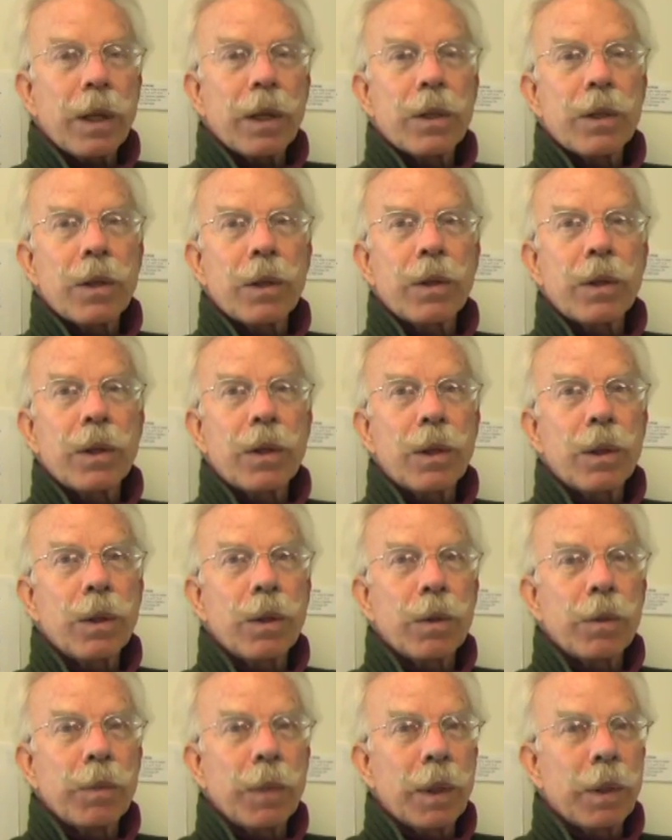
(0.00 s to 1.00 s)
a Tsung
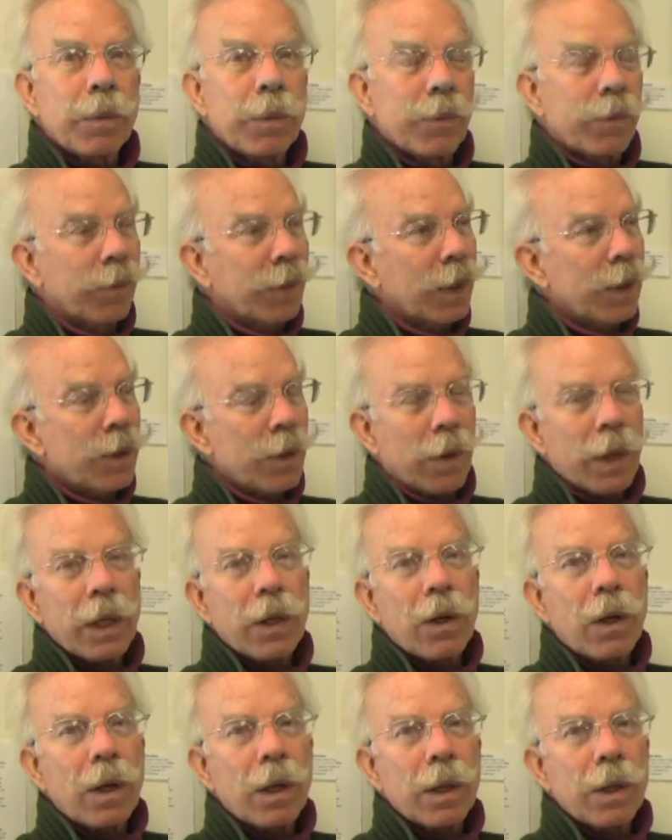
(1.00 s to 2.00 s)
tube. So I
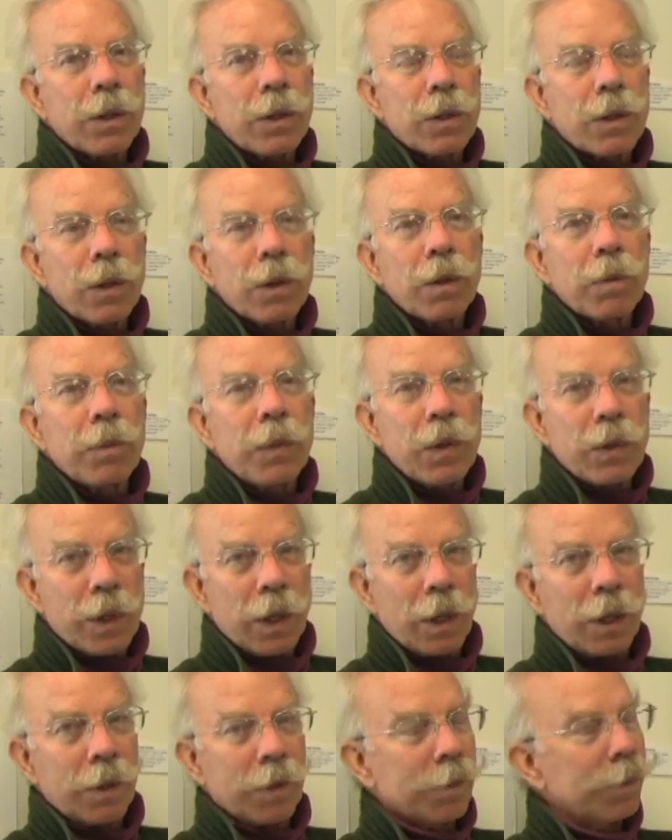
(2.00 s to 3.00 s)
call it Tsung music.